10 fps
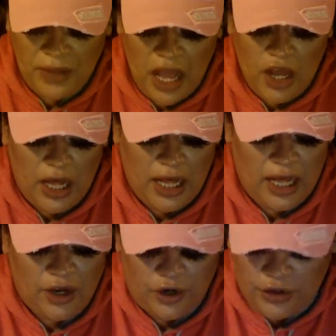
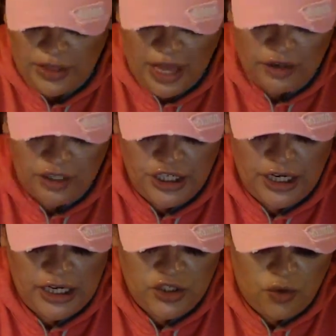uh, earth
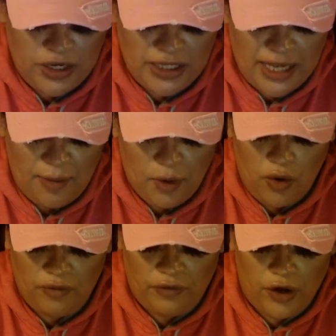energy, Taurus,
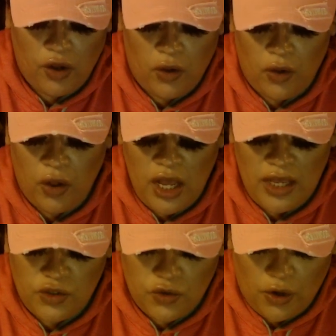Capricorn, Virgo,
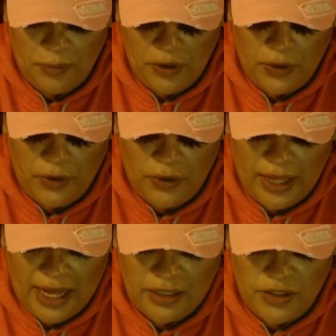Scorpio,
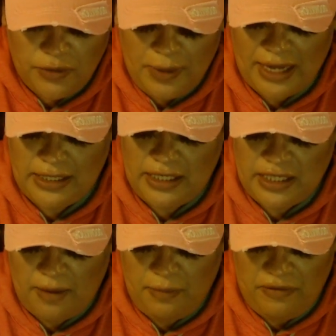Cancer, Pisces
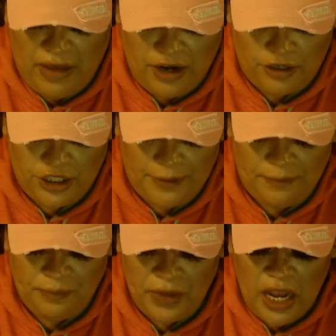type of energy.
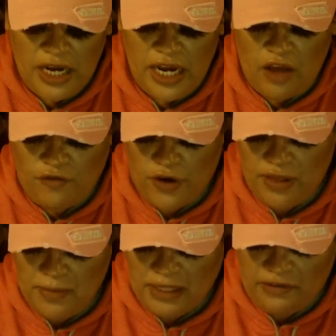Now for the
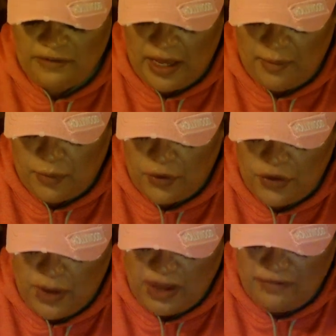month of April,
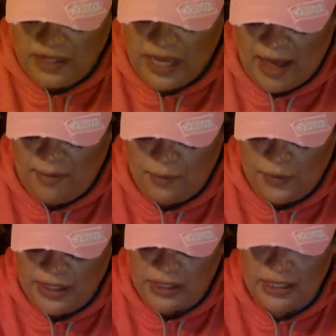you have the
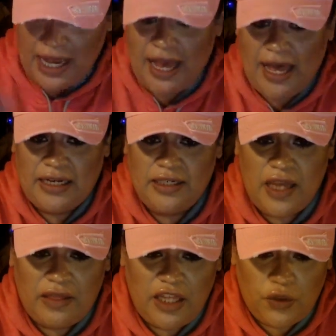Empress and
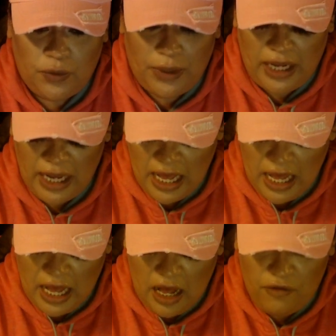the Three
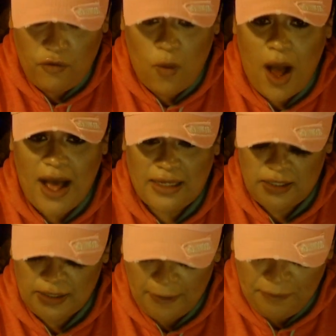of
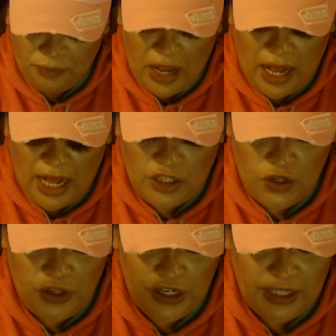Wands. Uh, so
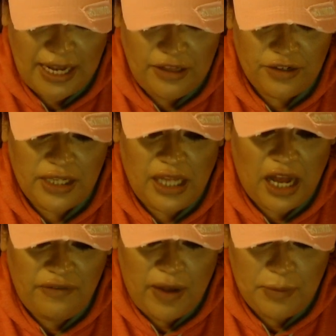they're saying there's a lot
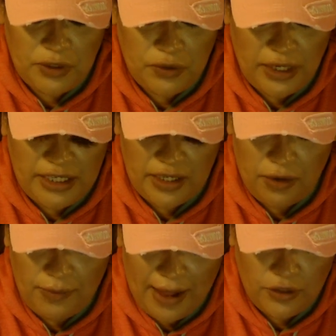of opportunities
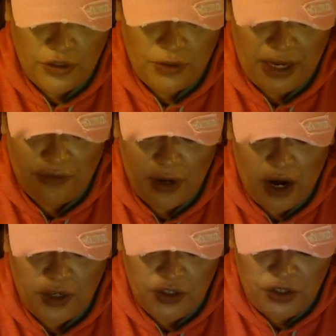around you in
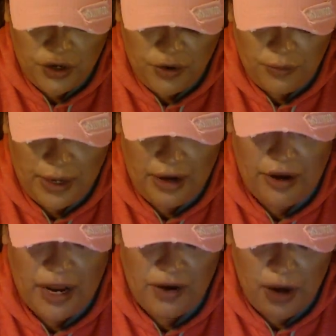regards to career,
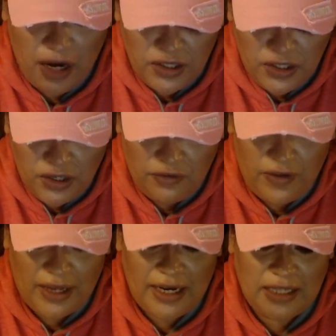in regards to your
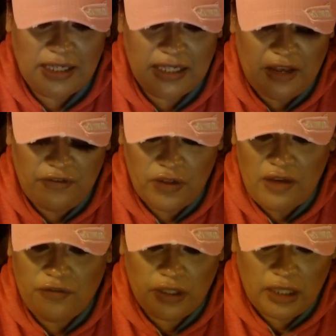finances. I feel
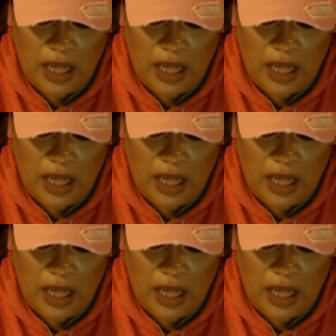that for a lot